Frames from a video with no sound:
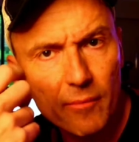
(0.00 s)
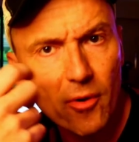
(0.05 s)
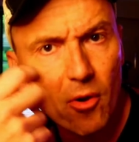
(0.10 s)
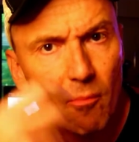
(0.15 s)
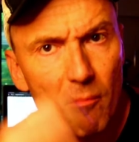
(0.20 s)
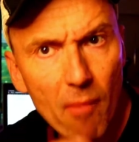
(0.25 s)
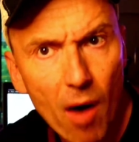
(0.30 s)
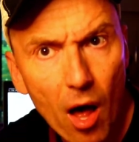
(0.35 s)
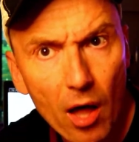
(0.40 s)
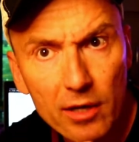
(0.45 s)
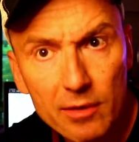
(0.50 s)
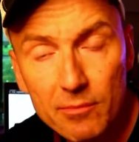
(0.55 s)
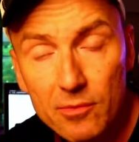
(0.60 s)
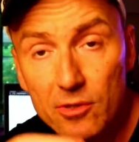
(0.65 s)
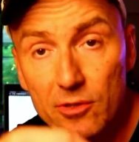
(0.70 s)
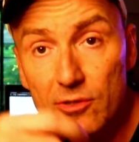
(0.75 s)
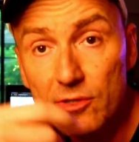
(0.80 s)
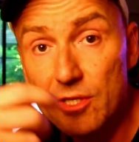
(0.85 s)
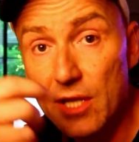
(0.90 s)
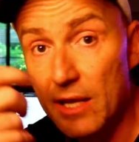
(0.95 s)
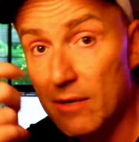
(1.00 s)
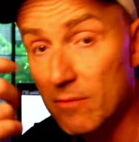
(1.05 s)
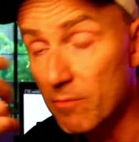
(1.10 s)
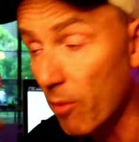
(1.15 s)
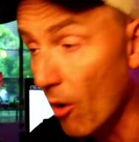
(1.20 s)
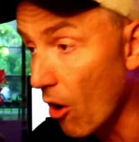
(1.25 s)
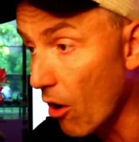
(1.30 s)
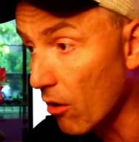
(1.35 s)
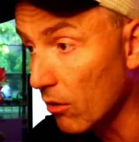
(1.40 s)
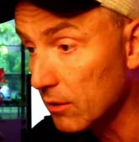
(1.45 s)
about monomers and
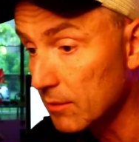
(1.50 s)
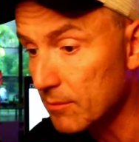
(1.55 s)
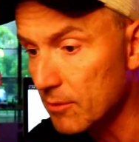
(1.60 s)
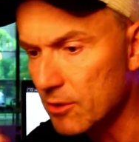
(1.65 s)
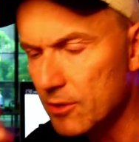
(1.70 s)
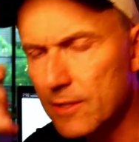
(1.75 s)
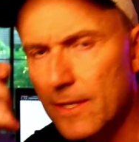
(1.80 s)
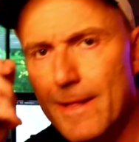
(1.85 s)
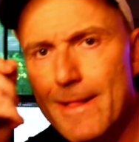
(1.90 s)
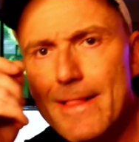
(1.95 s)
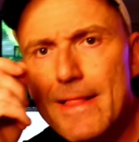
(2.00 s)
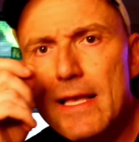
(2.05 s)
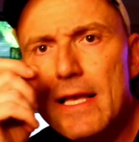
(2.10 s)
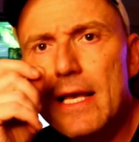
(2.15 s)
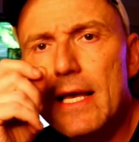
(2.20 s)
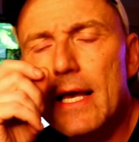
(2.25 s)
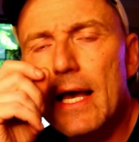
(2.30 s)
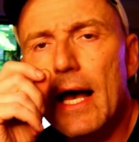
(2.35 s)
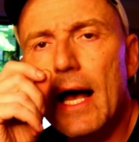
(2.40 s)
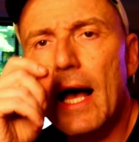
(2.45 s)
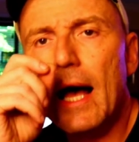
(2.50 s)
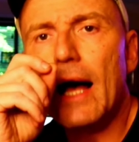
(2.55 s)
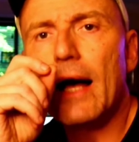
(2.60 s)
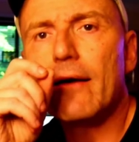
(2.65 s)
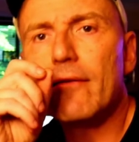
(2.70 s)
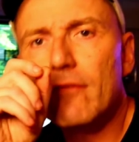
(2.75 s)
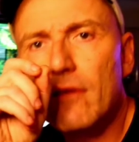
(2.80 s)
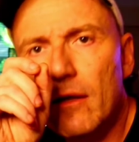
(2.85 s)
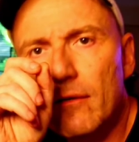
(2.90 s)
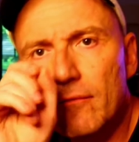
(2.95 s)
polymers.
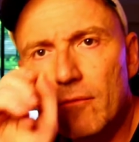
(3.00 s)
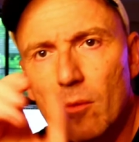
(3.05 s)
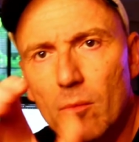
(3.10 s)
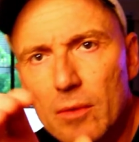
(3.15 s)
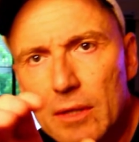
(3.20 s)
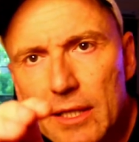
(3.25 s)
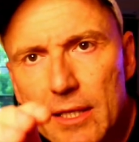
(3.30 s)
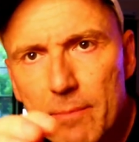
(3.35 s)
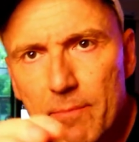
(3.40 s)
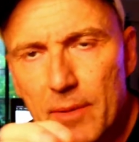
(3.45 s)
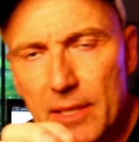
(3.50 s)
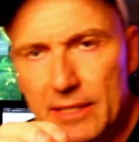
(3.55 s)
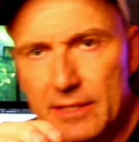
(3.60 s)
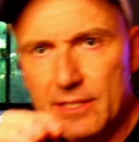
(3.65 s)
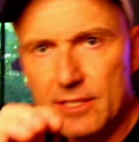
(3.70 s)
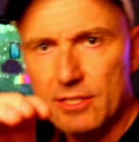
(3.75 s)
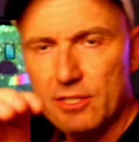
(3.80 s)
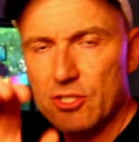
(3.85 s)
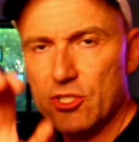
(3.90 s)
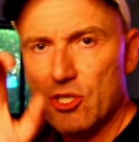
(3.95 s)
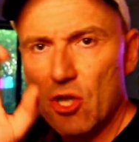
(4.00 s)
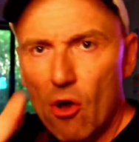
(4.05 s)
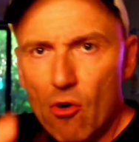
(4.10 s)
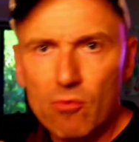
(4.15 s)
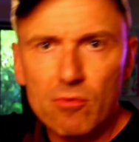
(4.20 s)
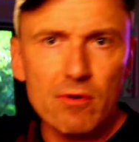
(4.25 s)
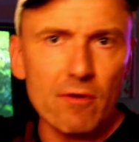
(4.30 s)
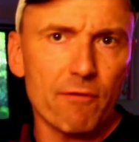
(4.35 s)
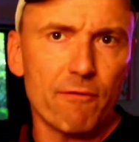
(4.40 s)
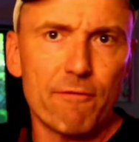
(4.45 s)
Lipids
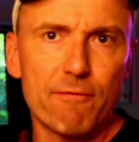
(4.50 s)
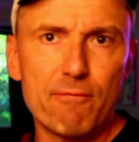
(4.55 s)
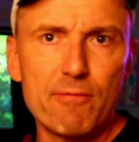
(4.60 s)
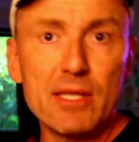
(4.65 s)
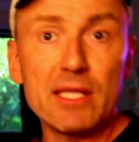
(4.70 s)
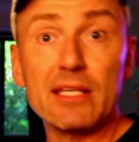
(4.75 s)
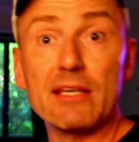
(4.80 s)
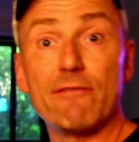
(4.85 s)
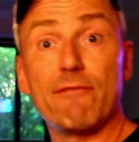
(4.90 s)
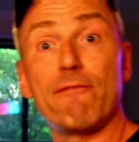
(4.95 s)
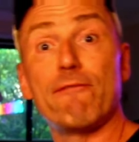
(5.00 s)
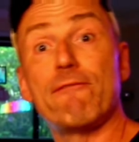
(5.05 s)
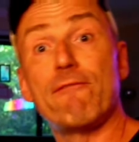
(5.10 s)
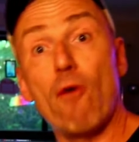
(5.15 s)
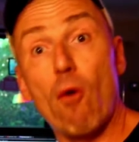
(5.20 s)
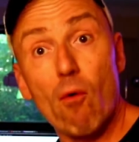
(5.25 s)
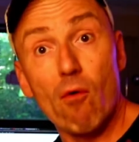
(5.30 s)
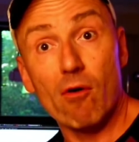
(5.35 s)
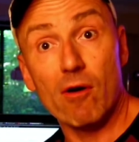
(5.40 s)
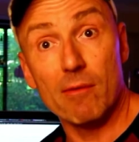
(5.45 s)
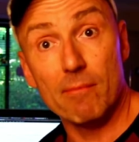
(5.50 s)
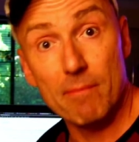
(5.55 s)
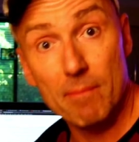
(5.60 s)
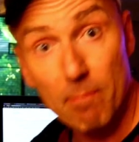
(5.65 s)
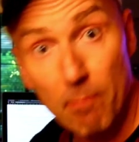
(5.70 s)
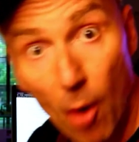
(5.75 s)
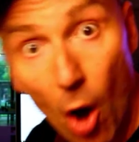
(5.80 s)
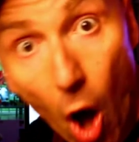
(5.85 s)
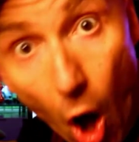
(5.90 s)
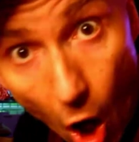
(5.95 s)
don't really form
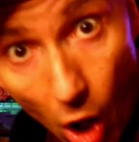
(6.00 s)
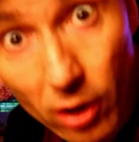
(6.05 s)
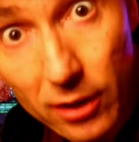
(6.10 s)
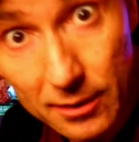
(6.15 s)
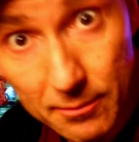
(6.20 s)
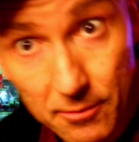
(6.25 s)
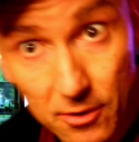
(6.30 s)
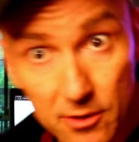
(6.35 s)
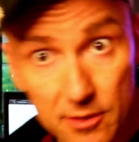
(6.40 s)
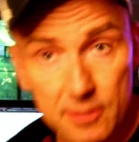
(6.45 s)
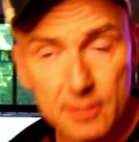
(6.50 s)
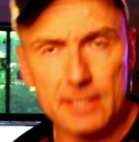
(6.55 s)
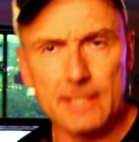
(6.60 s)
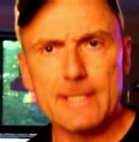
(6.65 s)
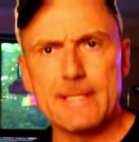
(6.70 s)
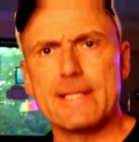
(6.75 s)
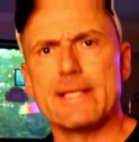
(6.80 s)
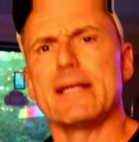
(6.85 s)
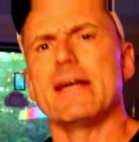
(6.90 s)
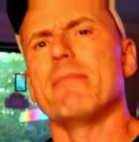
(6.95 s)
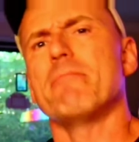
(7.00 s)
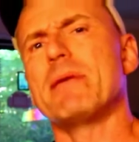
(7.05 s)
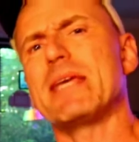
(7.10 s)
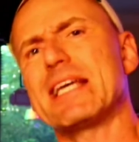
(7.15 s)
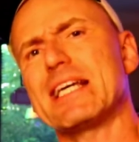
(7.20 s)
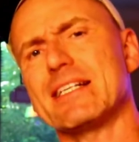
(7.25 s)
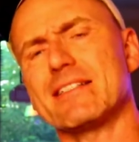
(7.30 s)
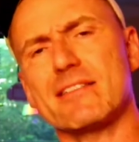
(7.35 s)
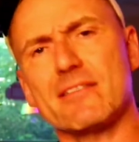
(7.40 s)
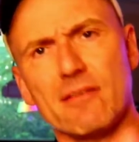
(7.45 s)
polymers
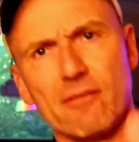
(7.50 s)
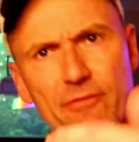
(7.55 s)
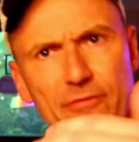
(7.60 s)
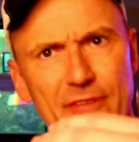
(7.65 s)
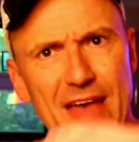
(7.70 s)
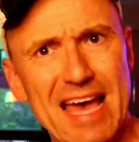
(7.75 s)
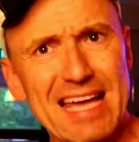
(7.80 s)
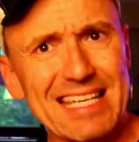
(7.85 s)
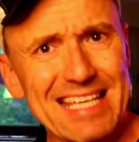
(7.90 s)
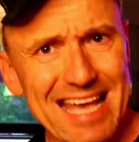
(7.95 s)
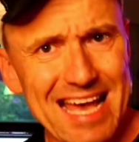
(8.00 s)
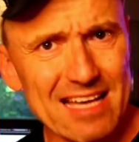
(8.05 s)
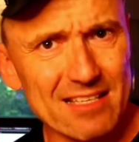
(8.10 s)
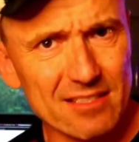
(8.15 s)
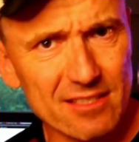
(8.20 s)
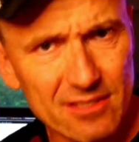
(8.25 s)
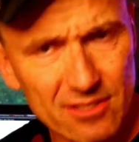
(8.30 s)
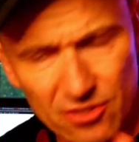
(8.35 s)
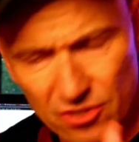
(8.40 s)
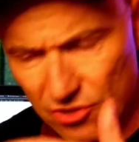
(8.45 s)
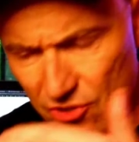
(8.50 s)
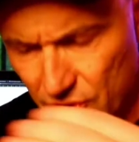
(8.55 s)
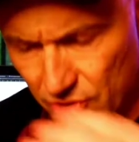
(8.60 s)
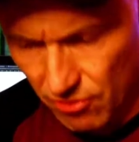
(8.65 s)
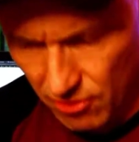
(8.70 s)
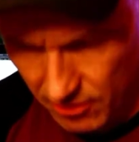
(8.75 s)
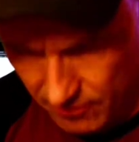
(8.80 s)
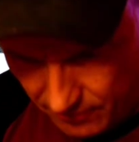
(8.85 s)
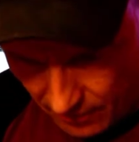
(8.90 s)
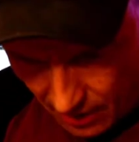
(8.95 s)
because fatty acids are
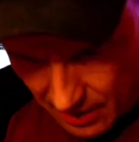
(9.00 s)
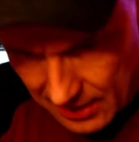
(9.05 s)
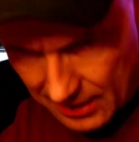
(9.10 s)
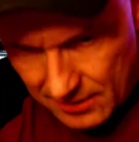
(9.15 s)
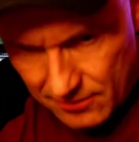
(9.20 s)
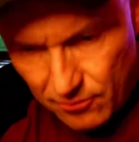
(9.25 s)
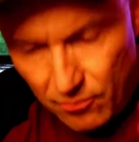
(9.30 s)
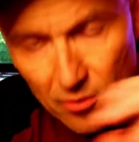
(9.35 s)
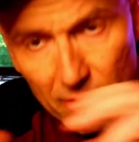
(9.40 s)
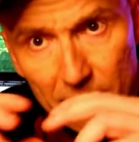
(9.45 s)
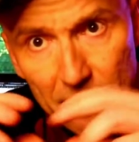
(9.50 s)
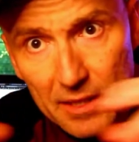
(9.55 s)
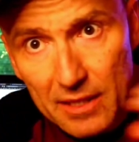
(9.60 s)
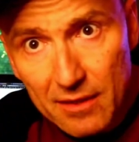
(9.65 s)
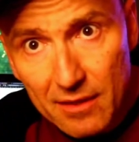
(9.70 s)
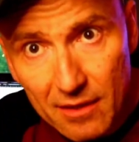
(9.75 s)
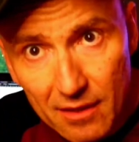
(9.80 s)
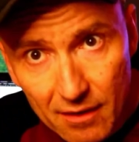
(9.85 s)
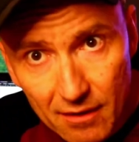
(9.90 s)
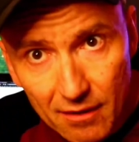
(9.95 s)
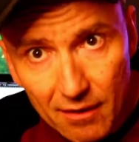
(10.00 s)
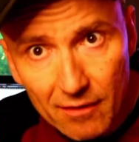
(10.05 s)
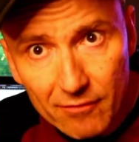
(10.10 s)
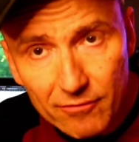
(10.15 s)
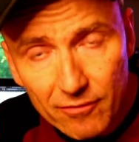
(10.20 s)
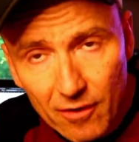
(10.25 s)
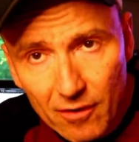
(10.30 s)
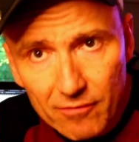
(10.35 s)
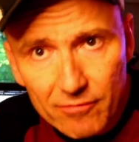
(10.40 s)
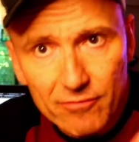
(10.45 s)
sort of, I guess, would be
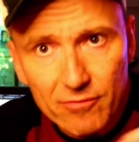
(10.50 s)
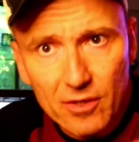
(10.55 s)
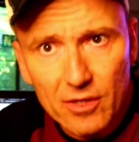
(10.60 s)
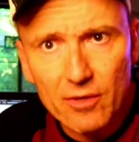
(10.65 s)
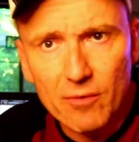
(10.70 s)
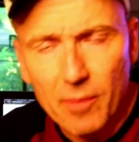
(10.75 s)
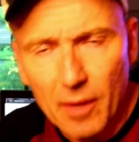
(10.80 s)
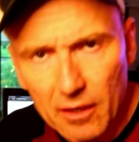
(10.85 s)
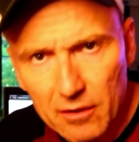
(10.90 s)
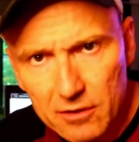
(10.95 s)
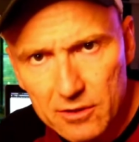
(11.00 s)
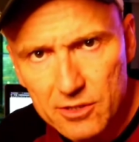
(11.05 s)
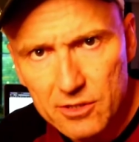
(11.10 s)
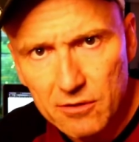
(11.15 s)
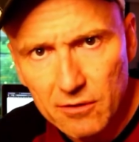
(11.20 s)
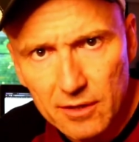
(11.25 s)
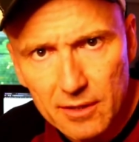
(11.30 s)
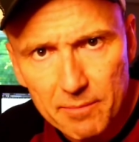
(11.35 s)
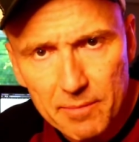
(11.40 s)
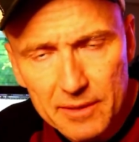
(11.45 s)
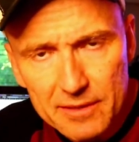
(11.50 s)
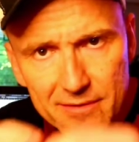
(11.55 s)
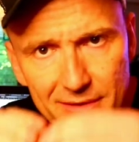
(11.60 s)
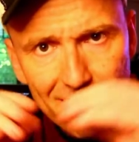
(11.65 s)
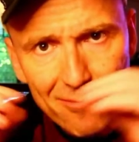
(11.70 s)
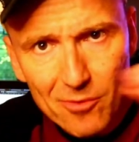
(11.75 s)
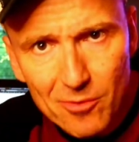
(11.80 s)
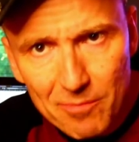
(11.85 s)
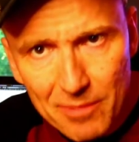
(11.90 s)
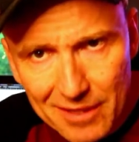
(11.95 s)
of biological lipids.
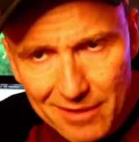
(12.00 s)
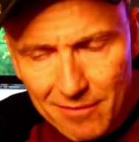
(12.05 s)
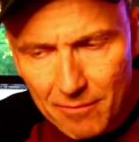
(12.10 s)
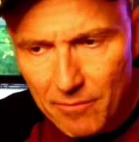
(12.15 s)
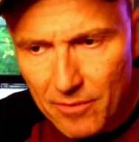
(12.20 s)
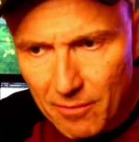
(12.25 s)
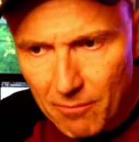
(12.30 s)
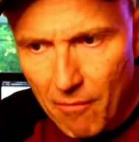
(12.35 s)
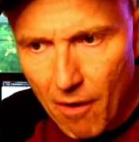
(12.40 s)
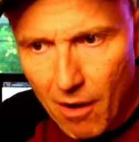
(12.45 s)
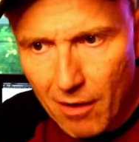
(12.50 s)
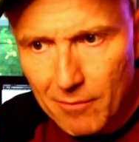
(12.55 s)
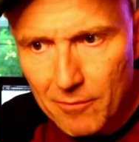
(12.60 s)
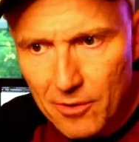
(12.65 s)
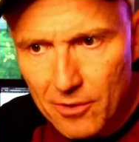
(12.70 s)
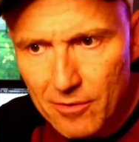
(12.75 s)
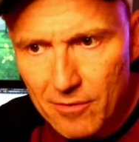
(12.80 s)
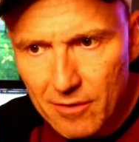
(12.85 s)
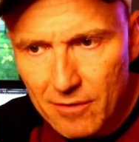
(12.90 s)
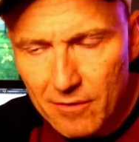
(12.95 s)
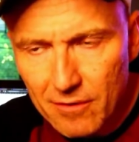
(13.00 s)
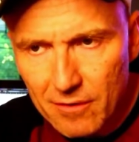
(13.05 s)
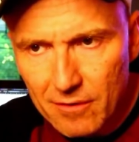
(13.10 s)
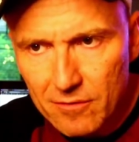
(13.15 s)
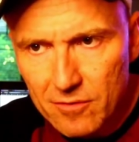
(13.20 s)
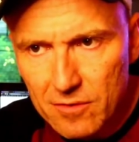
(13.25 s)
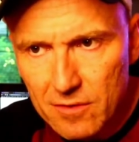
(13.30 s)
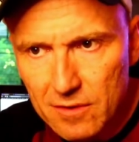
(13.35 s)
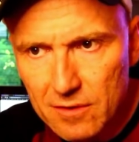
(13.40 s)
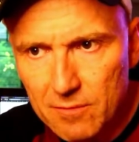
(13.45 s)
They would be the monomer,
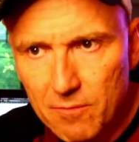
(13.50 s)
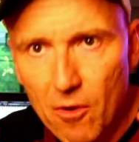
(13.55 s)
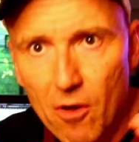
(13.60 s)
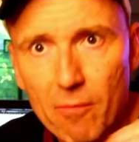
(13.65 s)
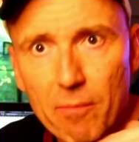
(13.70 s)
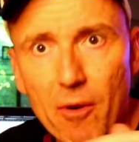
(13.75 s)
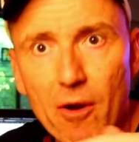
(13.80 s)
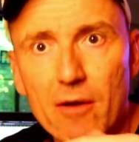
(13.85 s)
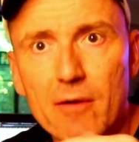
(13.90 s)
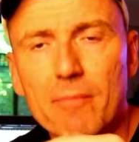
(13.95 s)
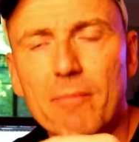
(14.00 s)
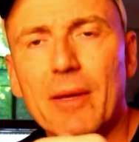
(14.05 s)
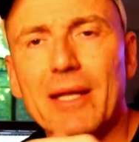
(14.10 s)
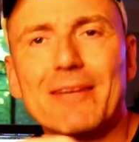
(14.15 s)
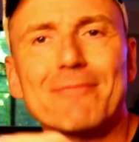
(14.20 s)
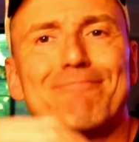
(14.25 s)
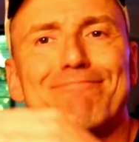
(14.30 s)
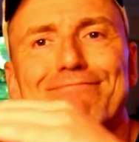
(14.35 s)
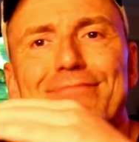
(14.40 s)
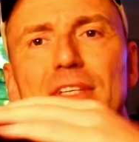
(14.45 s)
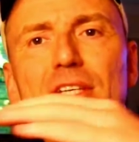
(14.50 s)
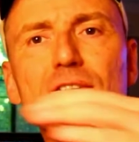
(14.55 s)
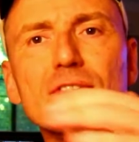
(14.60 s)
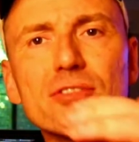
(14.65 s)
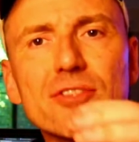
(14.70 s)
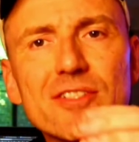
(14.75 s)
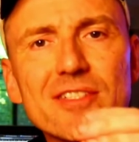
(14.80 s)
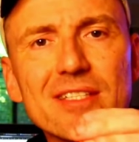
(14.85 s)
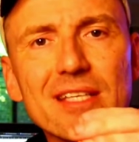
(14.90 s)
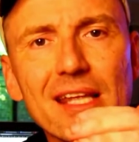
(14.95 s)
the small part. But you'll
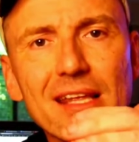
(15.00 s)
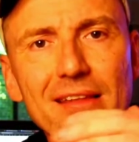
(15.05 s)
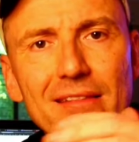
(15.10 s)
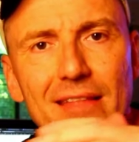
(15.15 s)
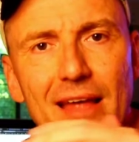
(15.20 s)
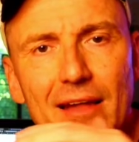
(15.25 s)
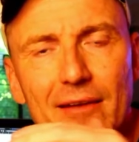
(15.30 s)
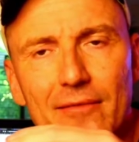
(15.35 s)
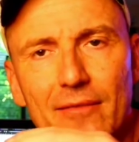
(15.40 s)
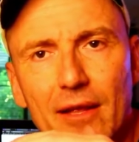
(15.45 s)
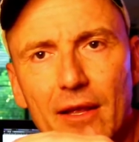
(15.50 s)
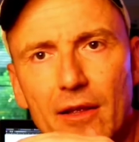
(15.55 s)
see that